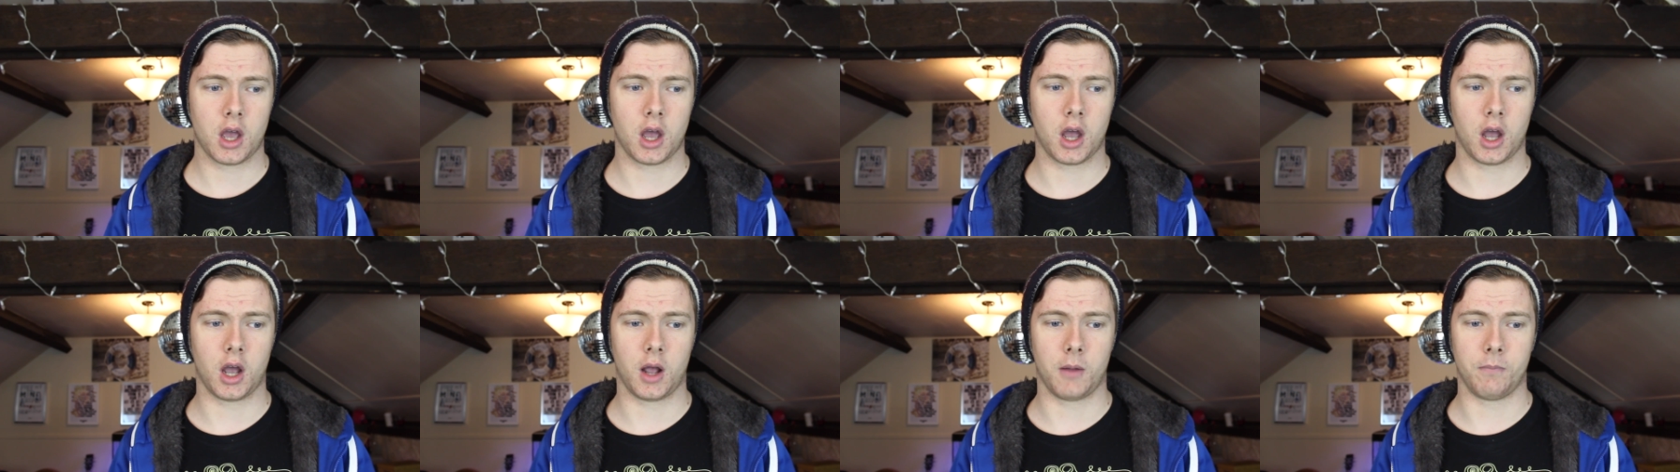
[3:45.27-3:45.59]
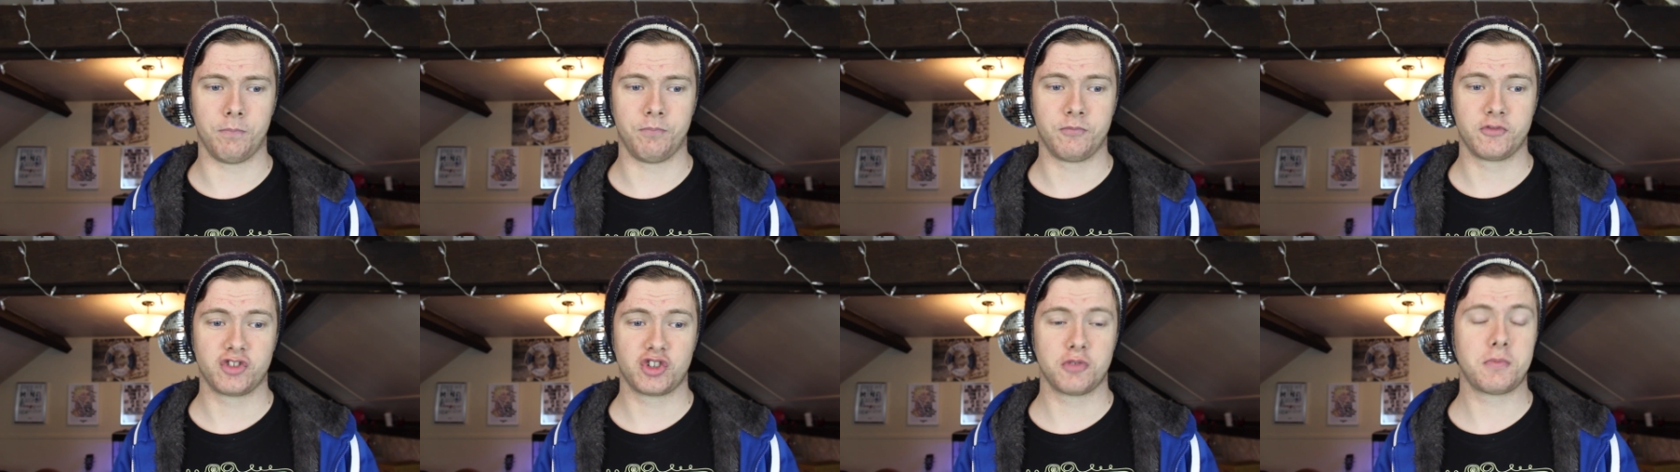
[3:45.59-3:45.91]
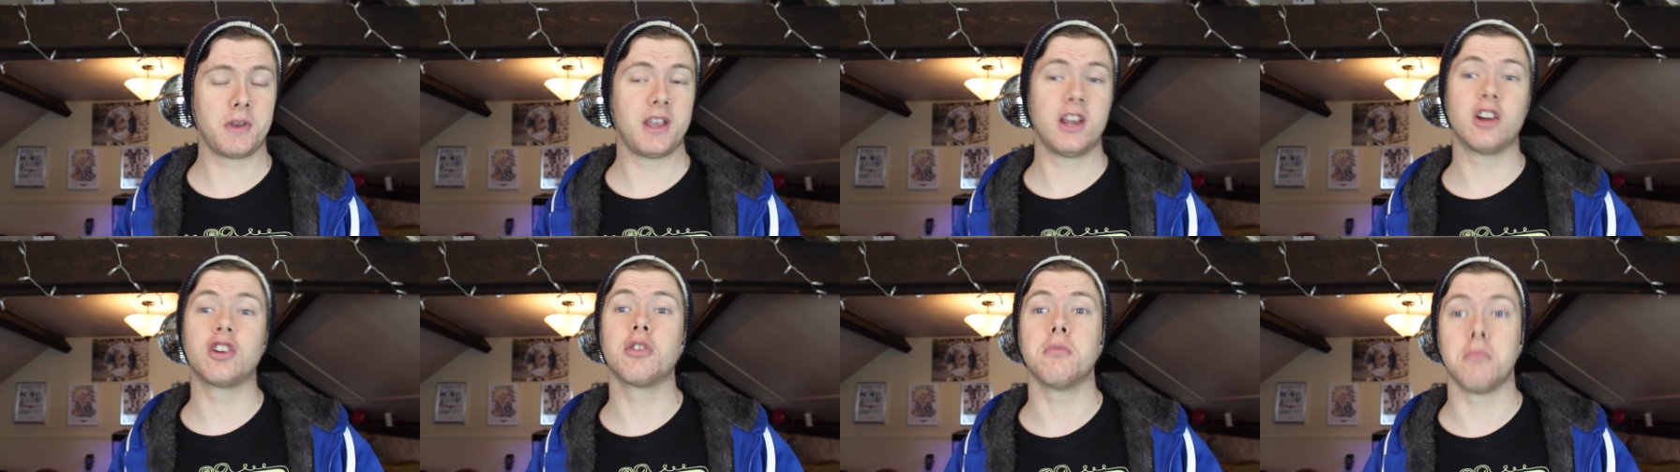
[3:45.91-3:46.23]
Um,
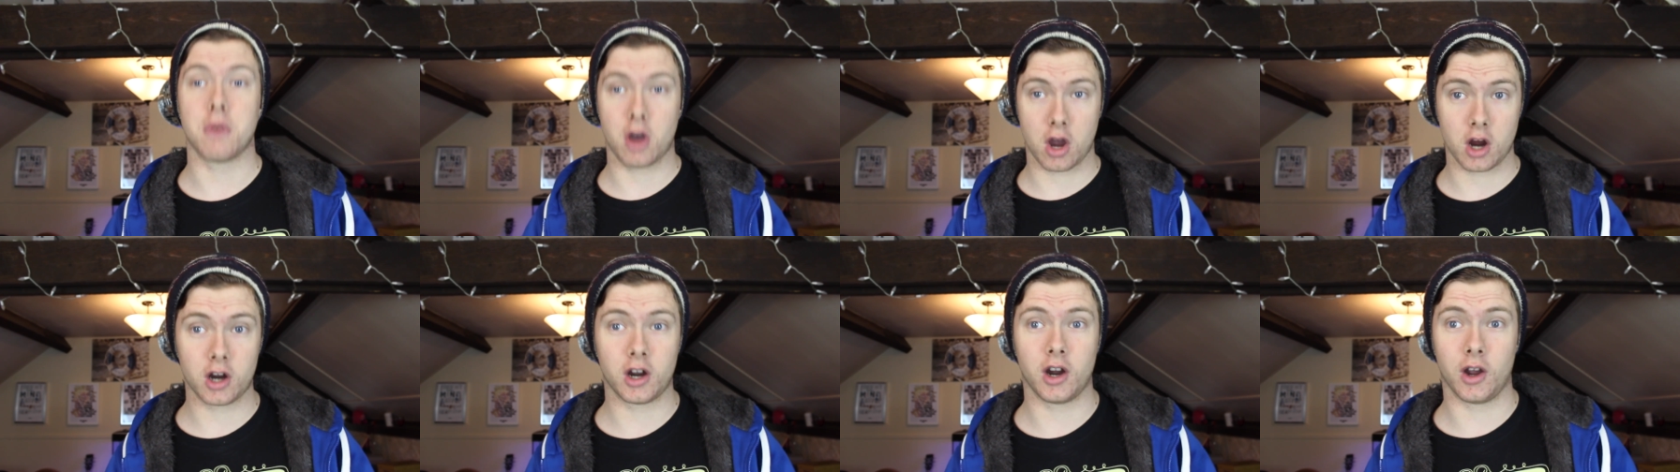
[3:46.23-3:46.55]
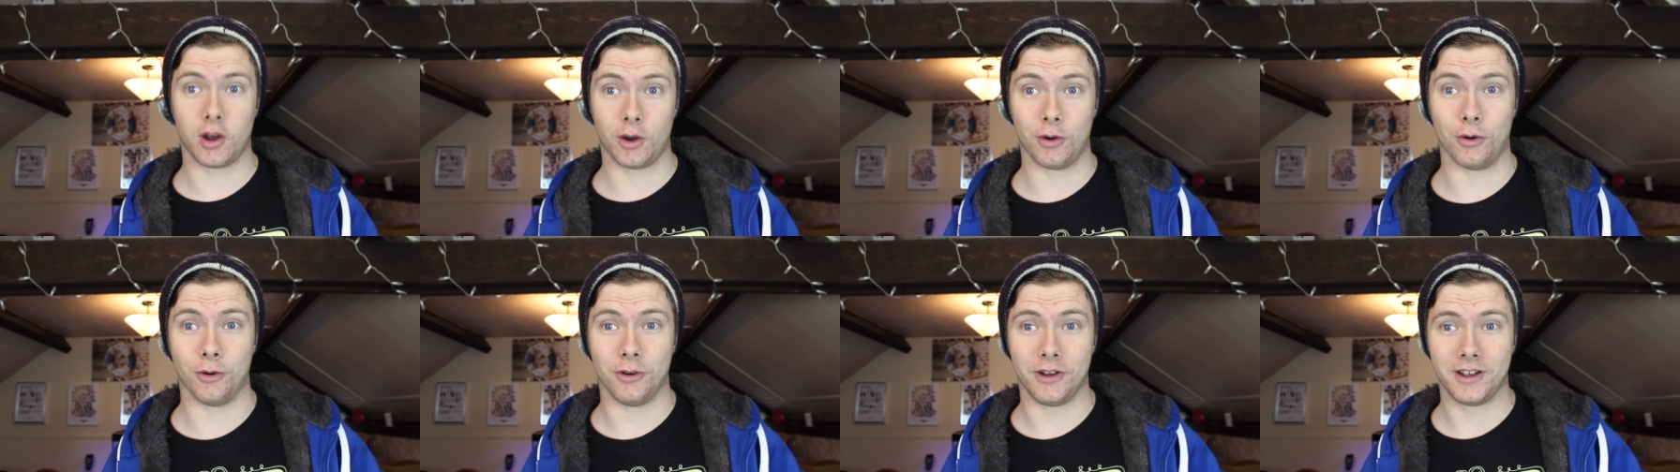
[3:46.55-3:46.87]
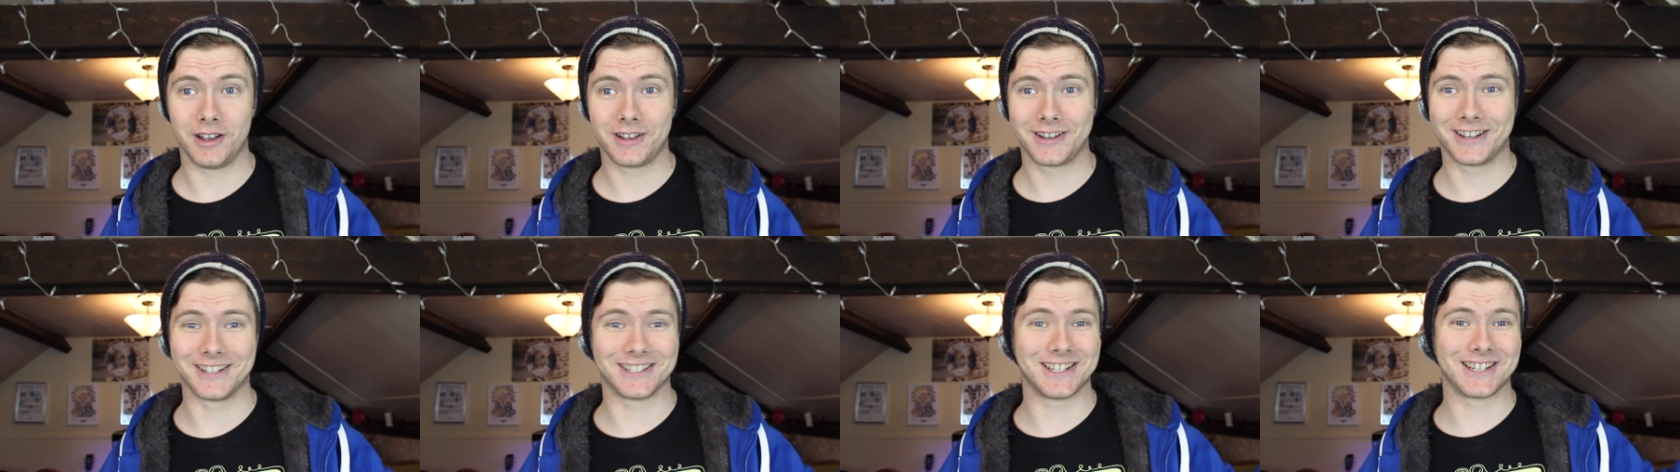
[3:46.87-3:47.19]
should be here tomorrow,
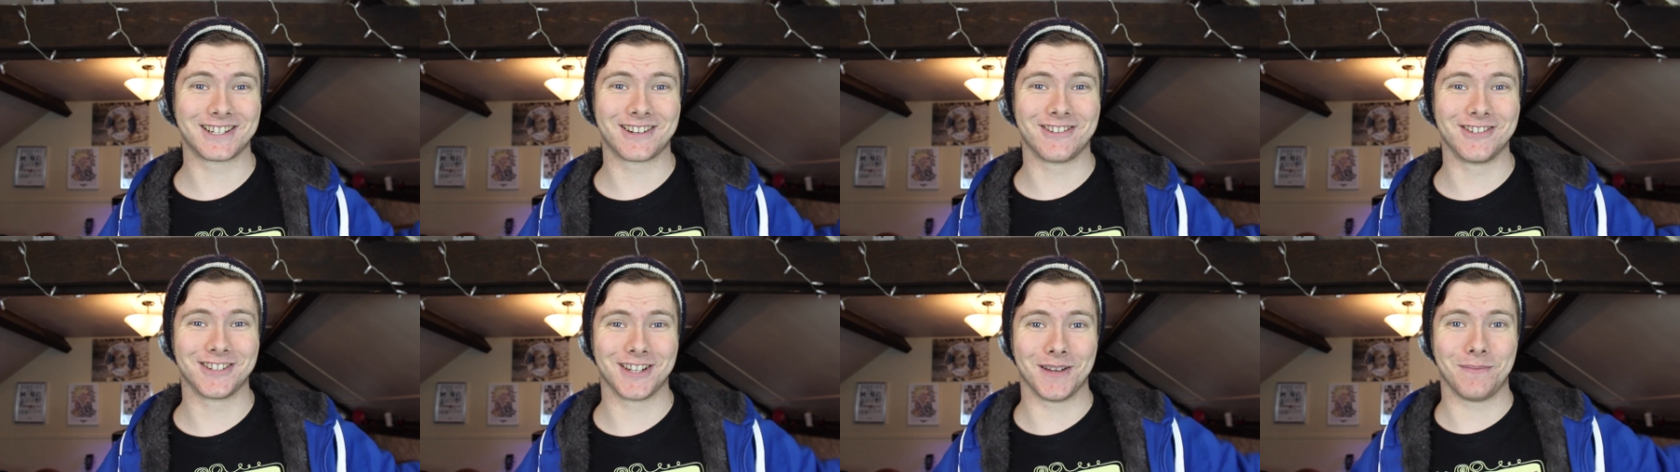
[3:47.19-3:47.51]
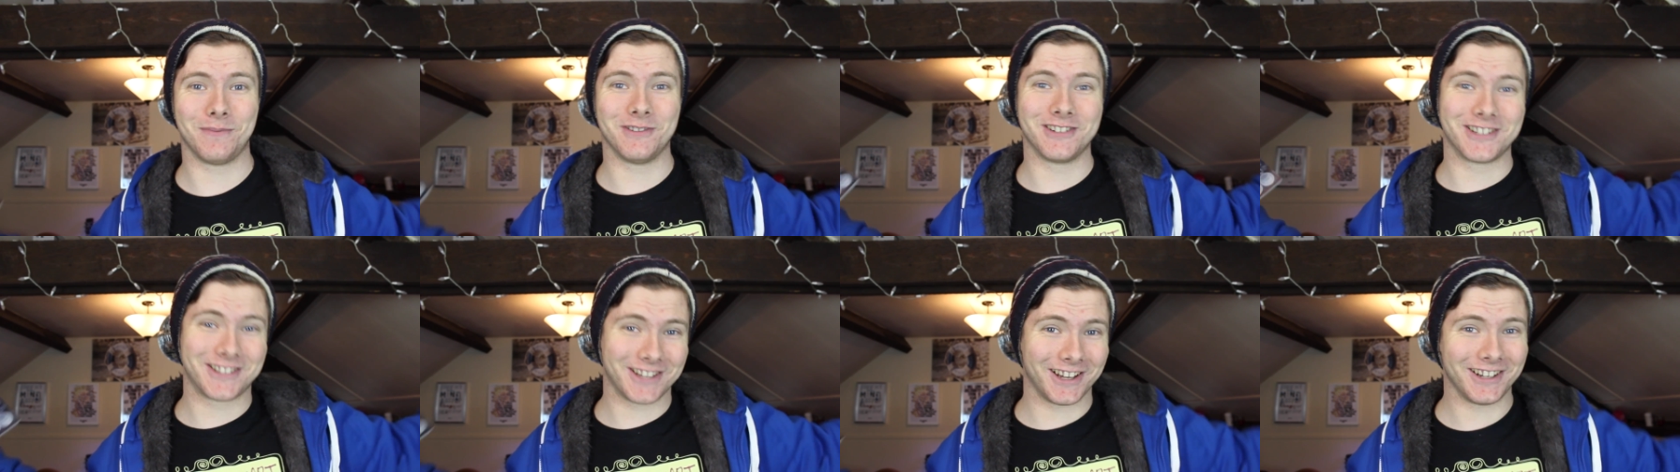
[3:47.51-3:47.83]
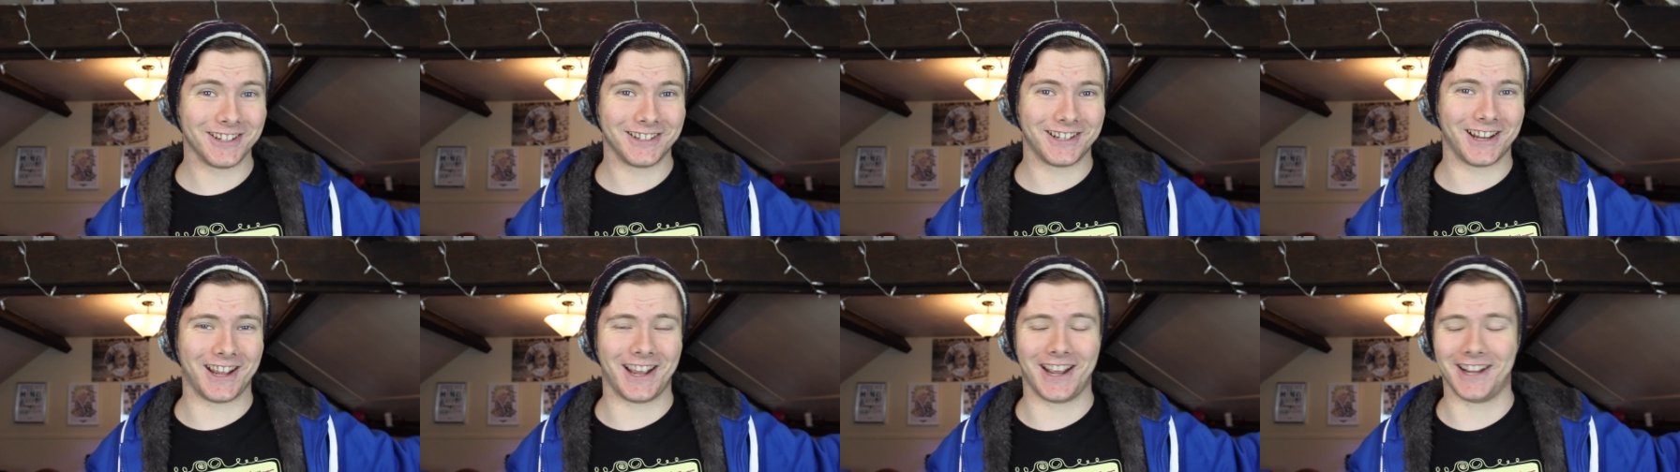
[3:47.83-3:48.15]
because this goes up on
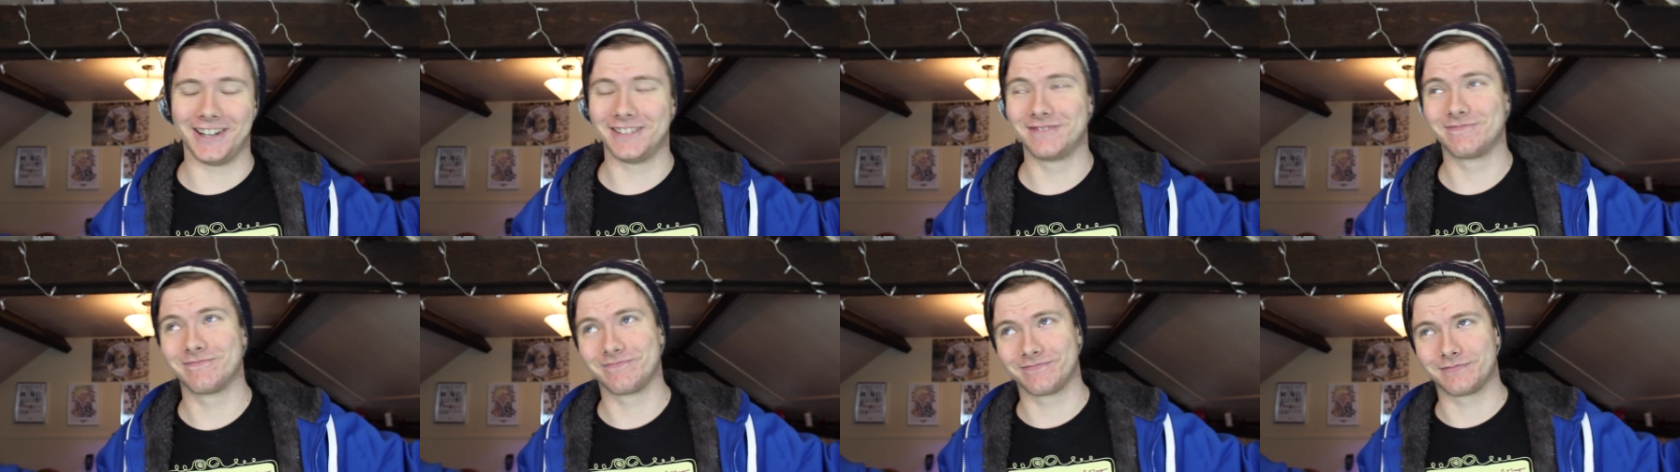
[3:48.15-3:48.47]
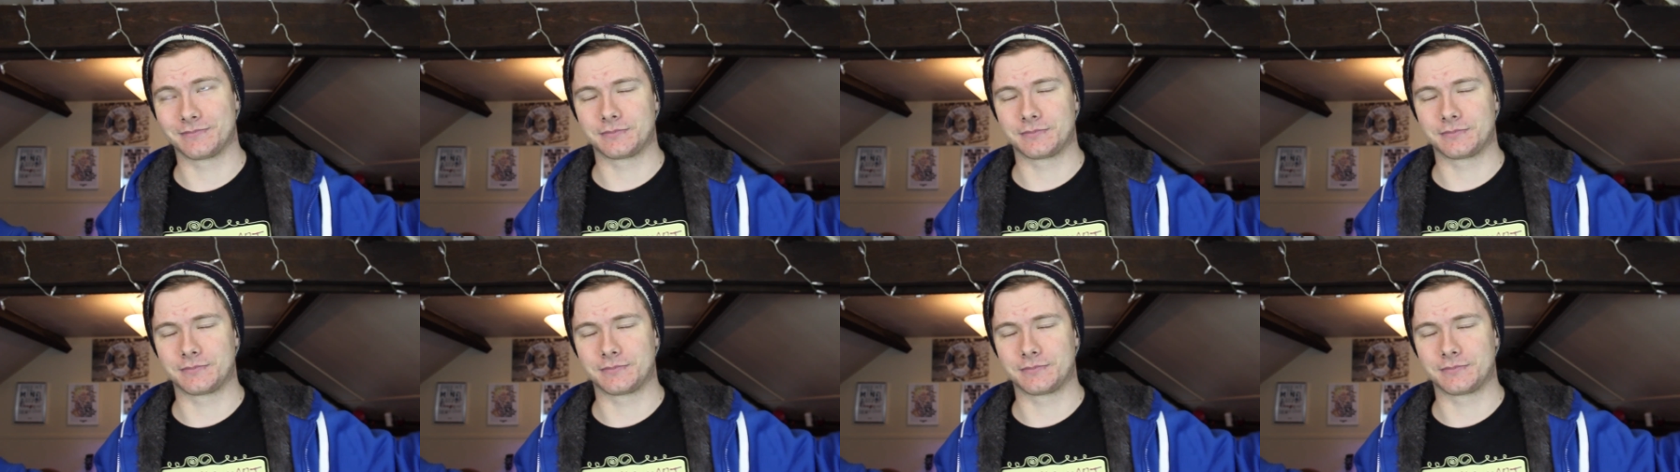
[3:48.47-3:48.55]
Sunday.